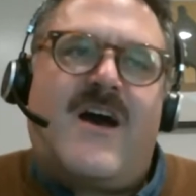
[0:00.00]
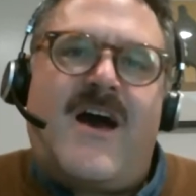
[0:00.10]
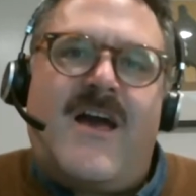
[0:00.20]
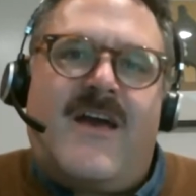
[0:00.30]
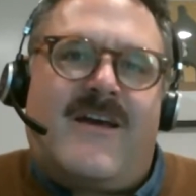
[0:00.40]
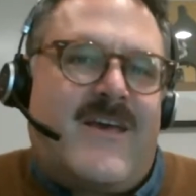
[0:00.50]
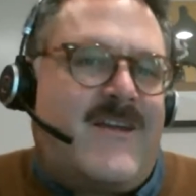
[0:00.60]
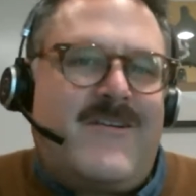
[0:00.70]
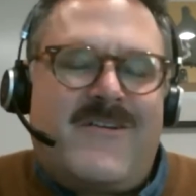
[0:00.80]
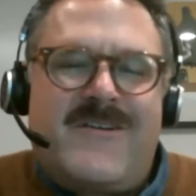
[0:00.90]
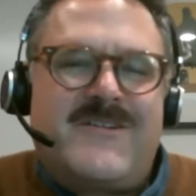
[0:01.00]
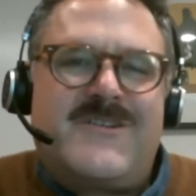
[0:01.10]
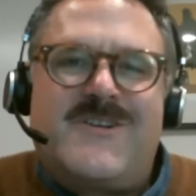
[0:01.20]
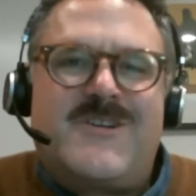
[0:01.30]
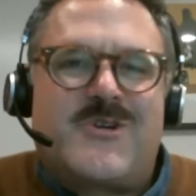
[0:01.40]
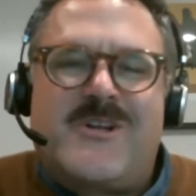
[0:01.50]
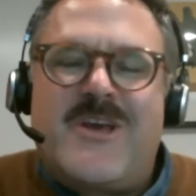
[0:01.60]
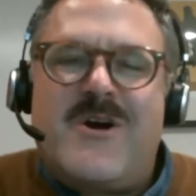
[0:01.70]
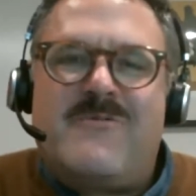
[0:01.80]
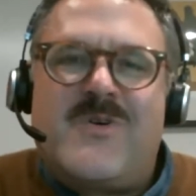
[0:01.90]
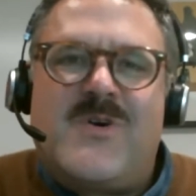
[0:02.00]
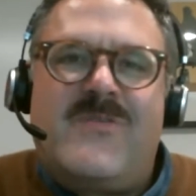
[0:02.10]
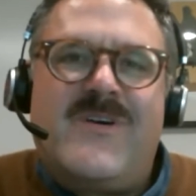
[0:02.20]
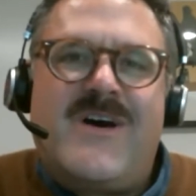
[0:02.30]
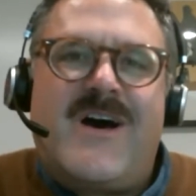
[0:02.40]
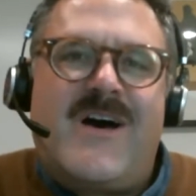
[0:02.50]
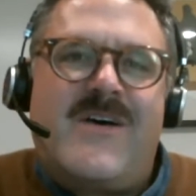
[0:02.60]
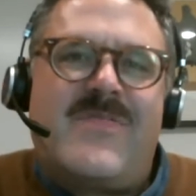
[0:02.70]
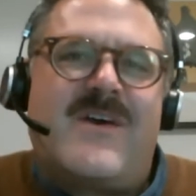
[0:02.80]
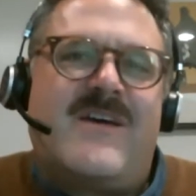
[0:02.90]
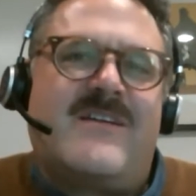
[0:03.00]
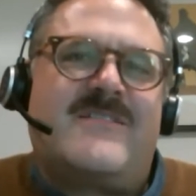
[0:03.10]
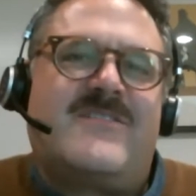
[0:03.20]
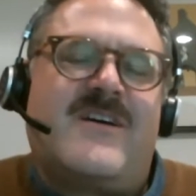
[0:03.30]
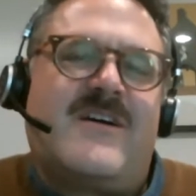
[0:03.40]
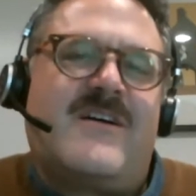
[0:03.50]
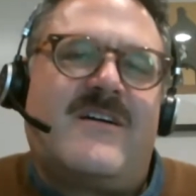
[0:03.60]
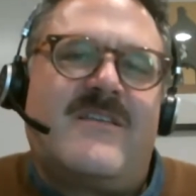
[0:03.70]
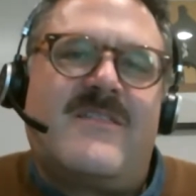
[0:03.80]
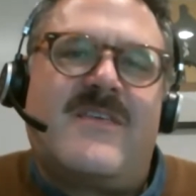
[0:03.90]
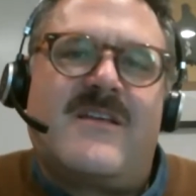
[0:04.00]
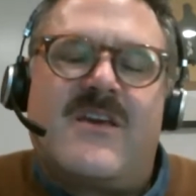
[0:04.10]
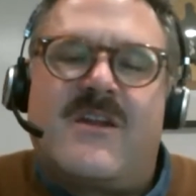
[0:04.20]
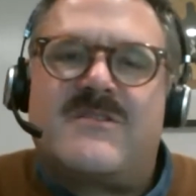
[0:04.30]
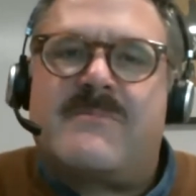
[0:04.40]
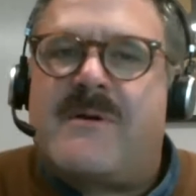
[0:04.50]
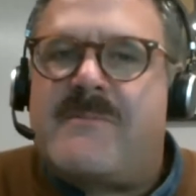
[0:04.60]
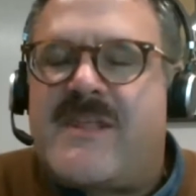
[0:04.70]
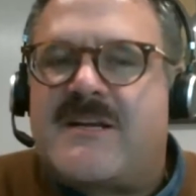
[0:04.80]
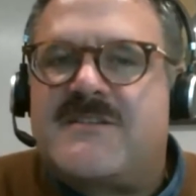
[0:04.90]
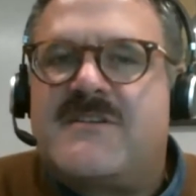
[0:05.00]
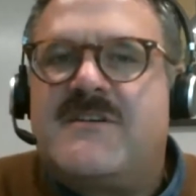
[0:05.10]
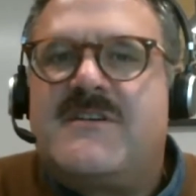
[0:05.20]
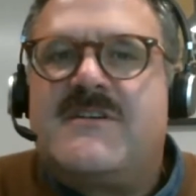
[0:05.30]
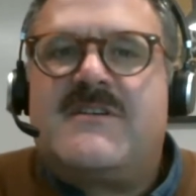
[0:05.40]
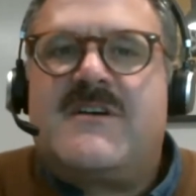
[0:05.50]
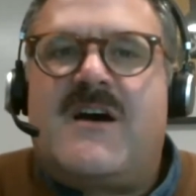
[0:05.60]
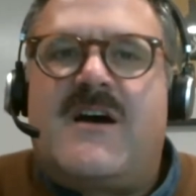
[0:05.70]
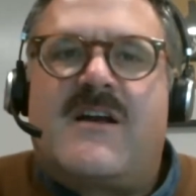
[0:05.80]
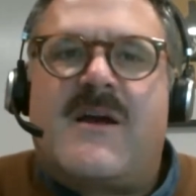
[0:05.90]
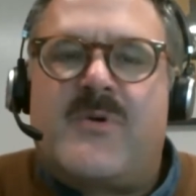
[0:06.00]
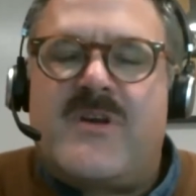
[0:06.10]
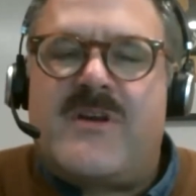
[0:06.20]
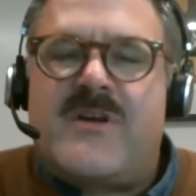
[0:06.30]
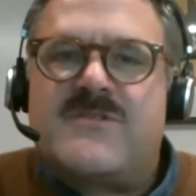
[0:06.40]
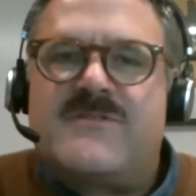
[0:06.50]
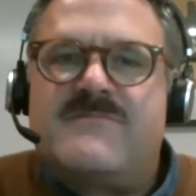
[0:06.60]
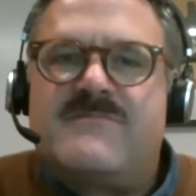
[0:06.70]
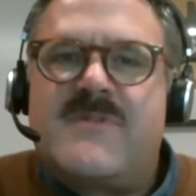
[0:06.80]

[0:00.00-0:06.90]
I, again, eternally hopeful that sometime in the next couple years,